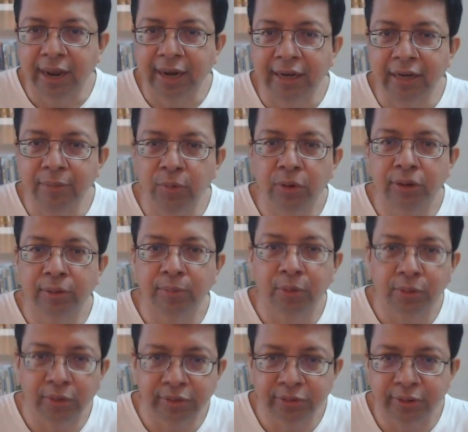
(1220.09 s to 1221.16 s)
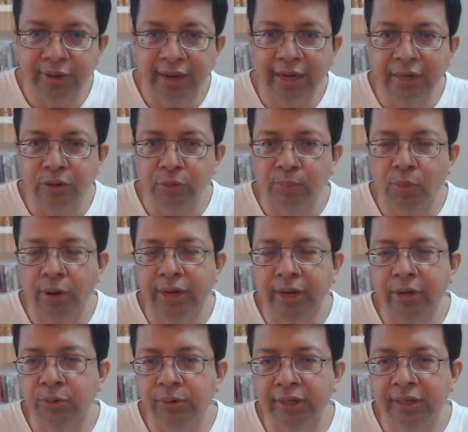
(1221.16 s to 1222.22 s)
Heidenberg report also tried to
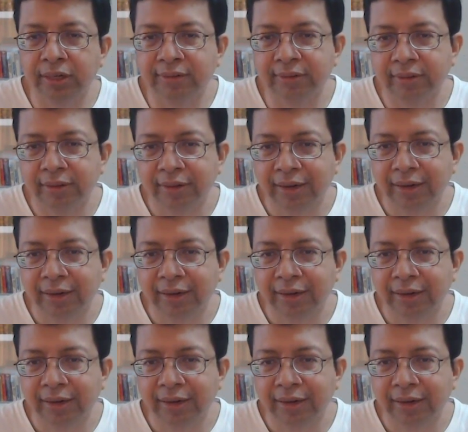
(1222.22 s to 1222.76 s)
point towards.